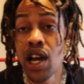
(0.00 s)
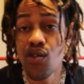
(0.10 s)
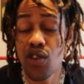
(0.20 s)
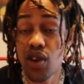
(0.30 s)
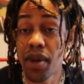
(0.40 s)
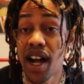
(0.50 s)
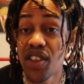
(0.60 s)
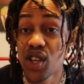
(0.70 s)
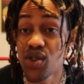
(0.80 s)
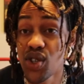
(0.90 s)
were from my
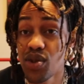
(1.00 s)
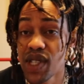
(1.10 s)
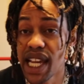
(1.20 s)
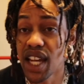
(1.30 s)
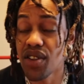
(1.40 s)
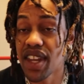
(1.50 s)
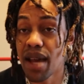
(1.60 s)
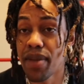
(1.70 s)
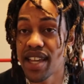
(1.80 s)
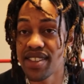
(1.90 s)
other YouTube channel that
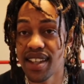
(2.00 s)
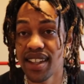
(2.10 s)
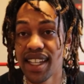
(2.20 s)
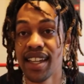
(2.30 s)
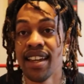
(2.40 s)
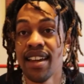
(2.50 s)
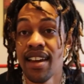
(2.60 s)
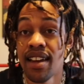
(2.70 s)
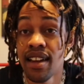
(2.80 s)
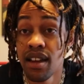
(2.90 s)
I basically
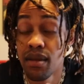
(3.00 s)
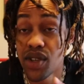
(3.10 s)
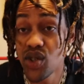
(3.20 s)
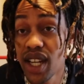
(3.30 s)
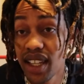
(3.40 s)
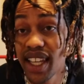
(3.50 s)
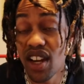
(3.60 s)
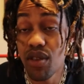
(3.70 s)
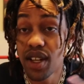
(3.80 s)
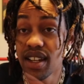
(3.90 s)
matriculate
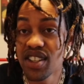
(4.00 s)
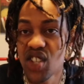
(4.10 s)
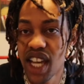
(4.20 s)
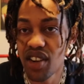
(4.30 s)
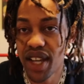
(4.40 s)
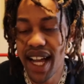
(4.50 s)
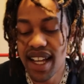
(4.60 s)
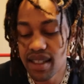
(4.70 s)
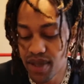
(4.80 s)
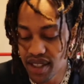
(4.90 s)
over to this channel
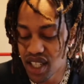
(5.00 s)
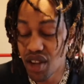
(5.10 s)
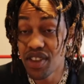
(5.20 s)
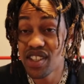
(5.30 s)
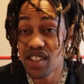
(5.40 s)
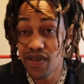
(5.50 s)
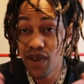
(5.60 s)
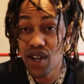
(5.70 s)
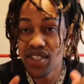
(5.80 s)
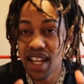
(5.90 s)
guys, but you know, this is the
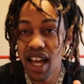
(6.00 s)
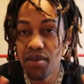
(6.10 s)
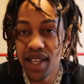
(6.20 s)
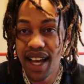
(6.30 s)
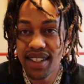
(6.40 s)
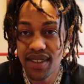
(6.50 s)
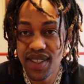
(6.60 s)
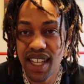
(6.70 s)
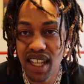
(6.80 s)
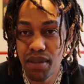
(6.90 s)
first time you guys have
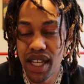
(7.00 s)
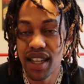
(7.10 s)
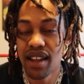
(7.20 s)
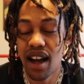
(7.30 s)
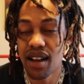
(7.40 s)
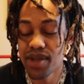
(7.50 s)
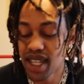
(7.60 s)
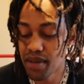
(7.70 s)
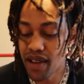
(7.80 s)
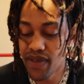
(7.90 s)
seen me, uh,
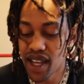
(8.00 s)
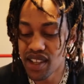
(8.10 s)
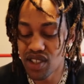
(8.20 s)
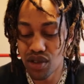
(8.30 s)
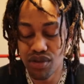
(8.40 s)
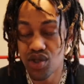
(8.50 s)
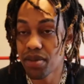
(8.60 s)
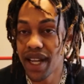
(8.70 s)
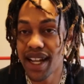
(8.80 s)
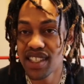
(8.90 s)
seen my face on
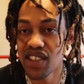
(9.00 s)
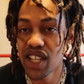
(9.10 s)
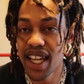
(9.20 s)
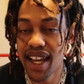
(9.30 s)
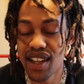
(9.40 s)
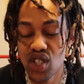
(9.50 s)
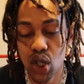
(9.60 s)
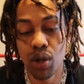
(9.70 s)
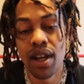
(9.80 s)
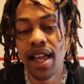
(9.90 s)
Drip Gawd TV guys.
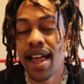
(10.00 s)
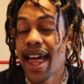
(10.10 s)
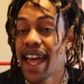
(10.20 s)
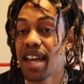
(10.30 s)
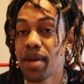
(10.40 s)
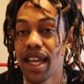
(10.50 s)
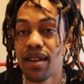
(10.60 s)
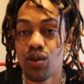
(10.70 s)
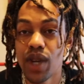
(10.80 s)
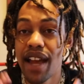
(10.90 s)
So hey
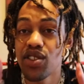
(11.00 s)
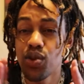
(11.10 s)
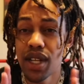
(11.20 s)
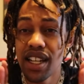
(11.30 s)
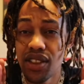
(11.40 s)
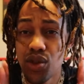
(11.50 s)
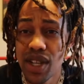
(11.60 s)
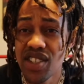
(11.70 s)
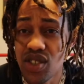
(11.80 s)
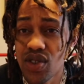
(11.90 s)
man, we have
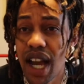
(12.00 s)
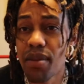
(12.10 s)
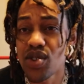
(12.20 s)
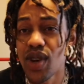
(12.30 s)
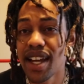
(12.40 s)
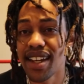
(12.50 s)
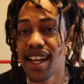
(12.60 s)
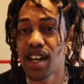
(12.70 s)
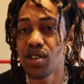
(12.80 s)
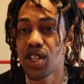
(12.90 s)
23 subscribers right
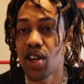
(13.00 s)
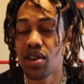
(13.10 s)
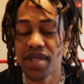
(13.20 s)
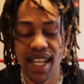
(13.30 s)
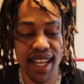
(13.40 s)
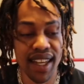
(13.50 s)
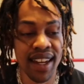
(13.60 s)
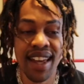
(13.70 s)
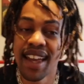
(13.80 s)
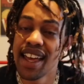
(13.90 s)
now, you know what I'm
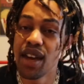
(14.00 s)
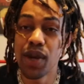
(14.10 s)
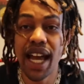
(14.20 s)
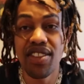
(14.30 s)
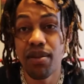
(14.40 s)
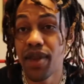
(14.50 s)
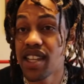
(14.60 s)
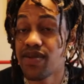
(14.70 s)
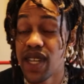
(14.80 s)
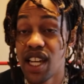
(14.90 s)
saying? And we got the
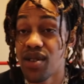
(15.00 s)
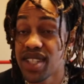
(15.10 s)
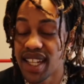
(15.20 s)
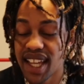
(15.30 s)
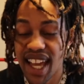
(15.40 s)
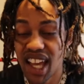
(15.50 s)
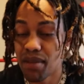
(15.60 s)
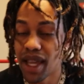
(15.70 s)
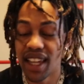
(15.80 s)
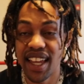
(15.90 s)
best videos in the game,
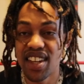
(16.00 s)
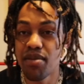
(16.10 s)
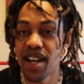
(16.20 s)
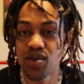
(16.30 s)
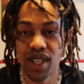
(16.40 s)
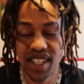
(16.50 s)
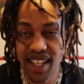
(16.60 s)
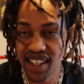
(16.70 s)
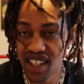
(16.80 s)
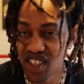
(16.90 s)
man. Like nobody's really
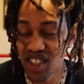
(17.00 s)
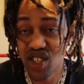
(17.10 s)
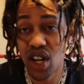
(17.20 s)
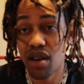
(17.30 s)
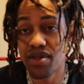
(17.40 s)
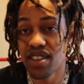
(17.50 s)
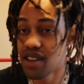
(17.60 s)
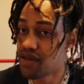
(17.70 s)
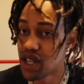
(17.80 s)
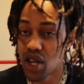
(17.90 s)
touching us in terms
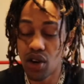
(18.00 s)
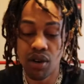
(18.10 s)
of, you know,